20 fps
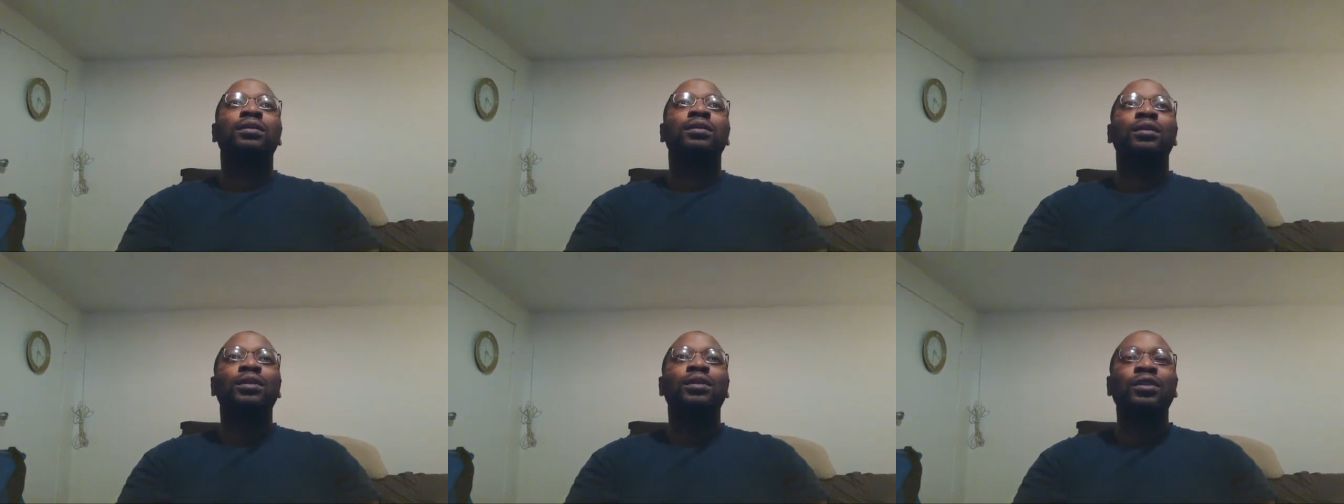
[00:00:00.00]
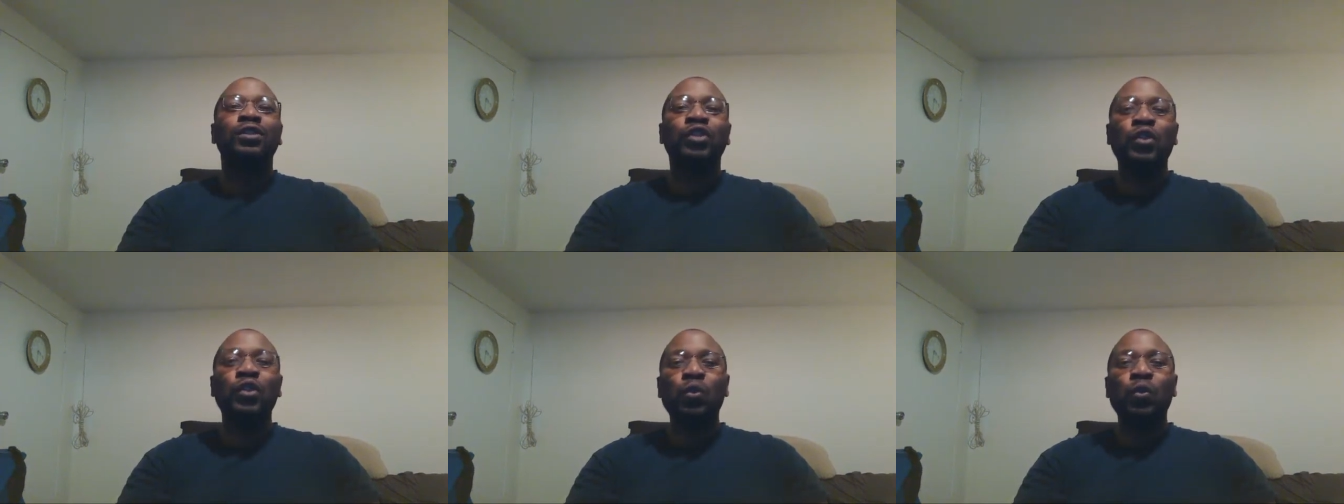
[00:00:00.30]

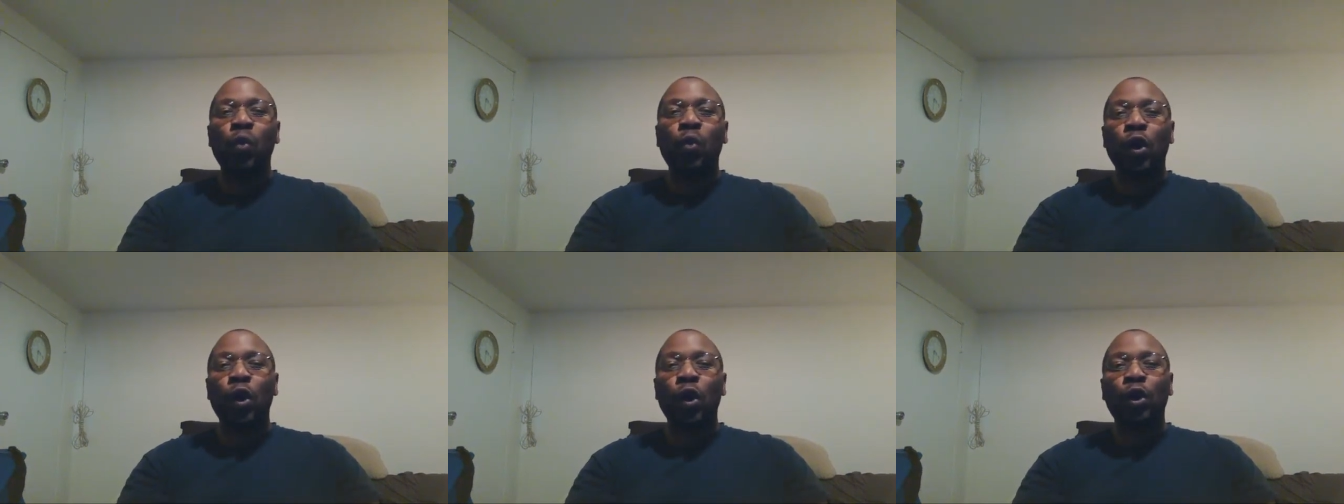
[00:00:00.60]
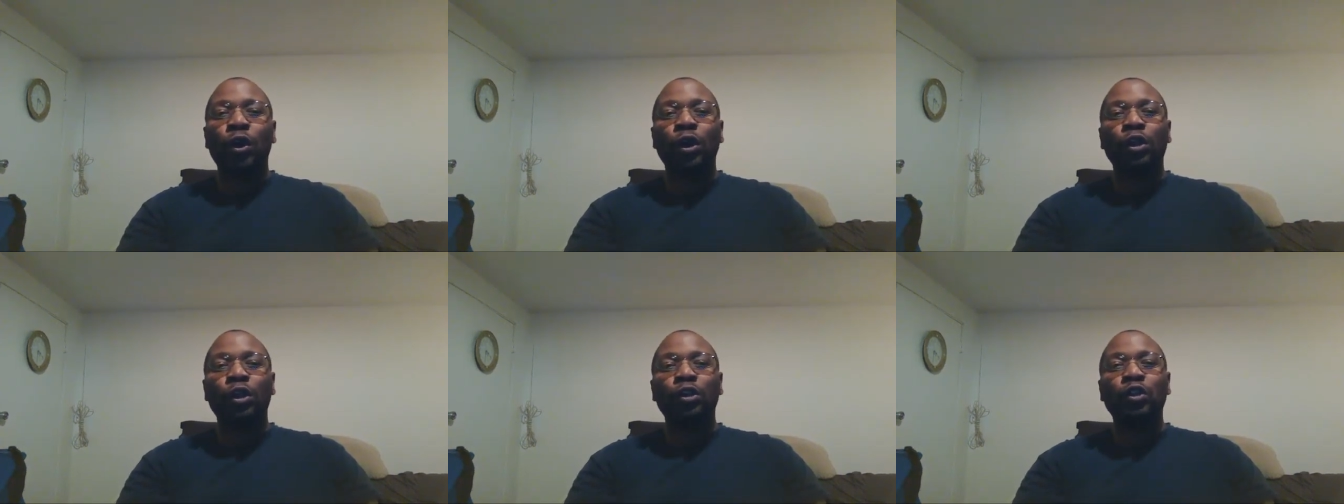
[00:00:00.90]
to
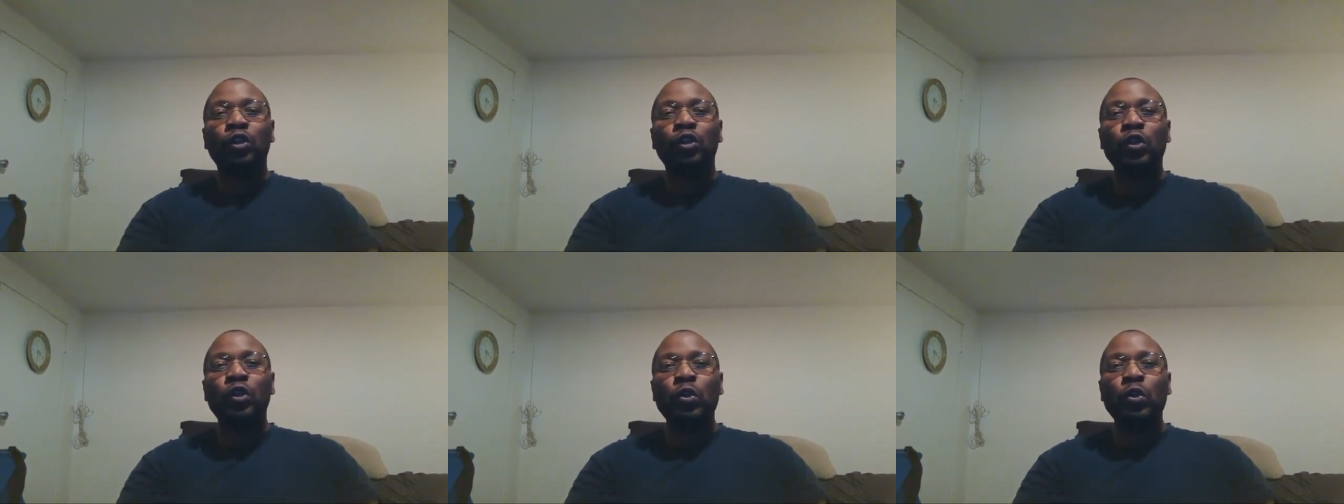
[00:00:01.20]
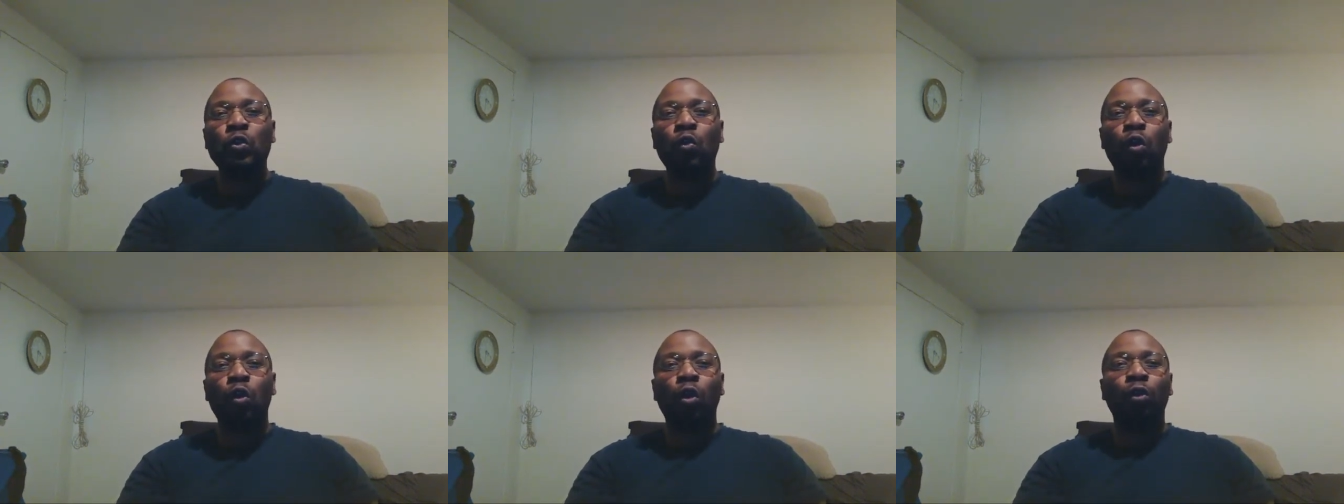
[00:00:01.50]
work two
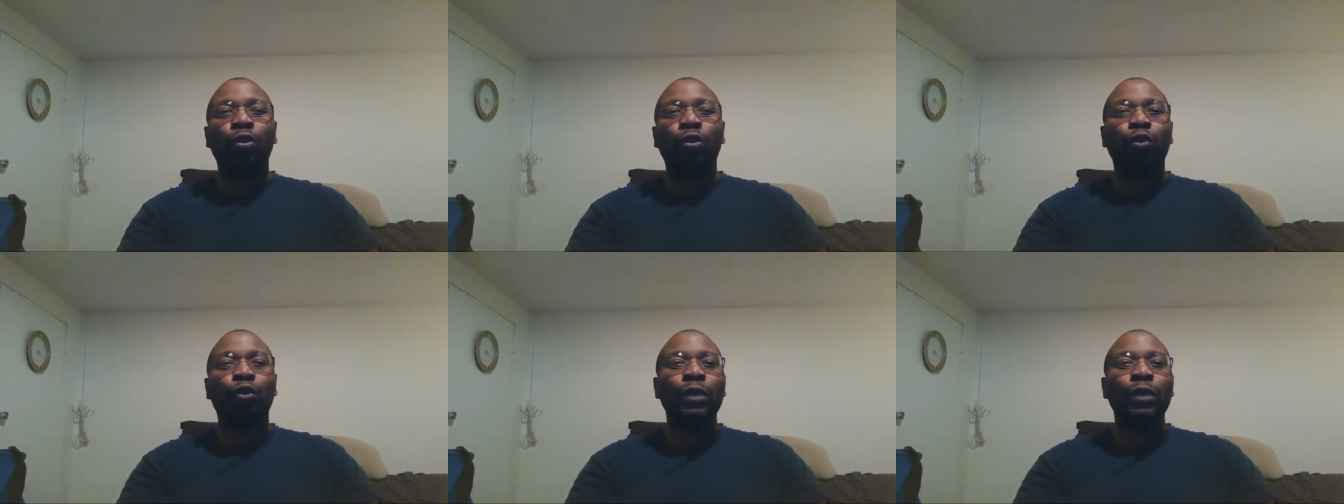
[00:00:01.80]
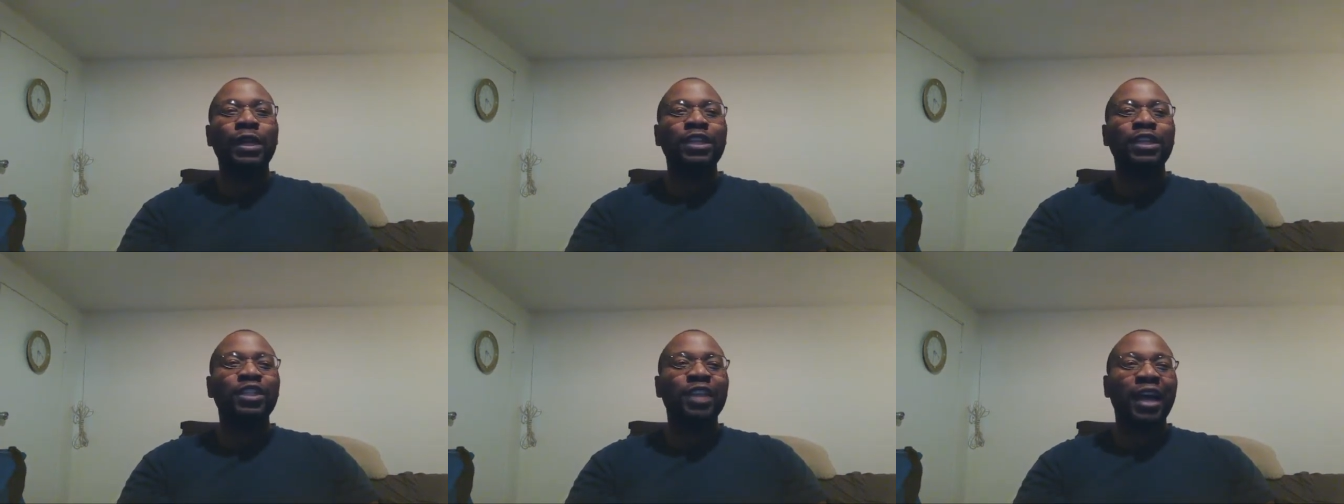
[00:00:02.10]
or three
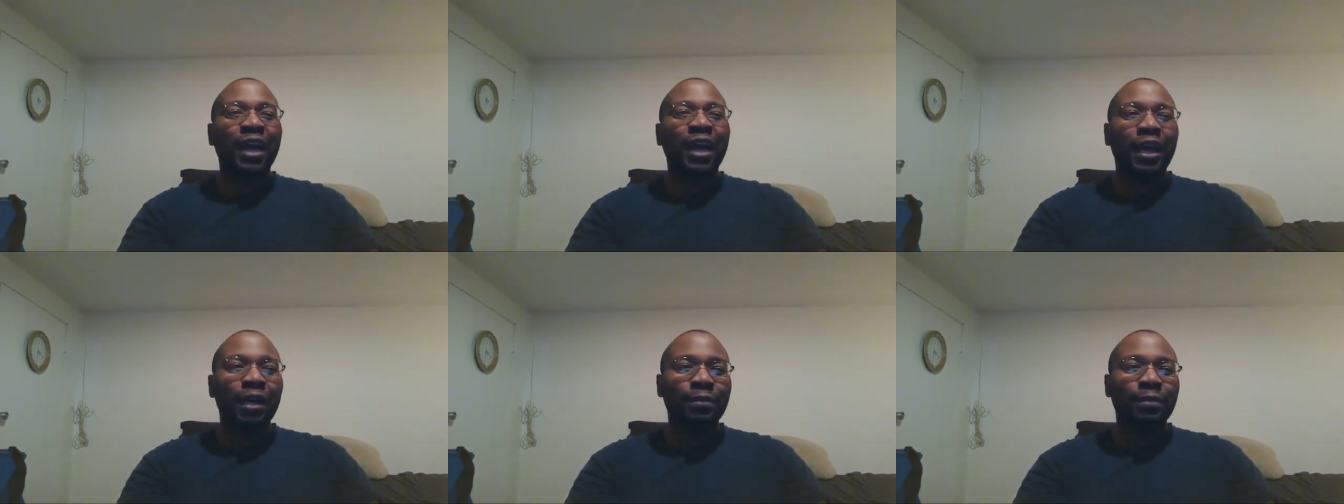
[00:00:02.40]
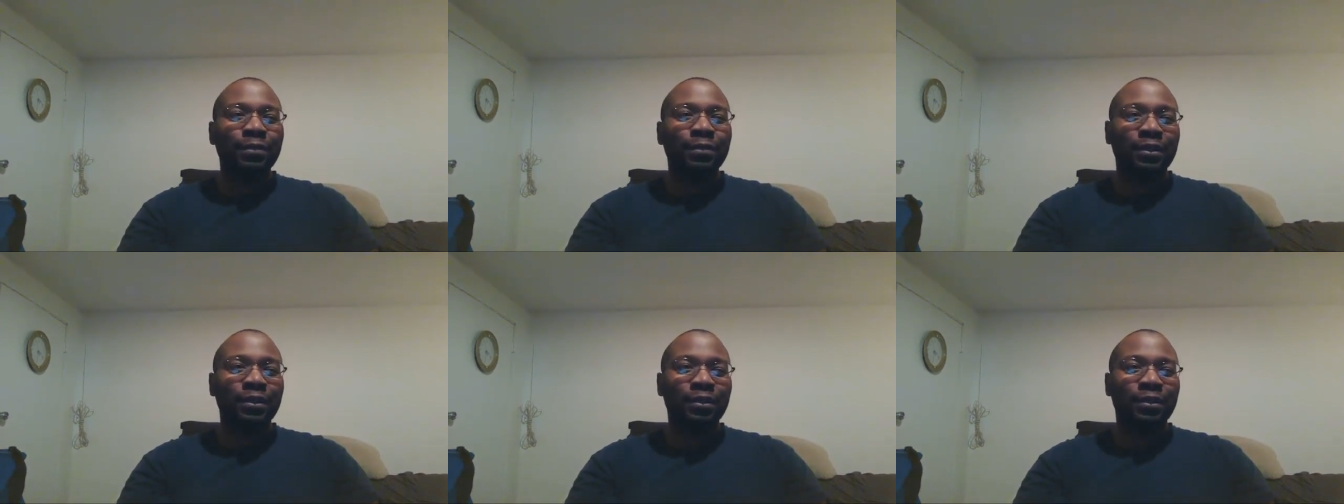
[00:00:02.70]
jobs.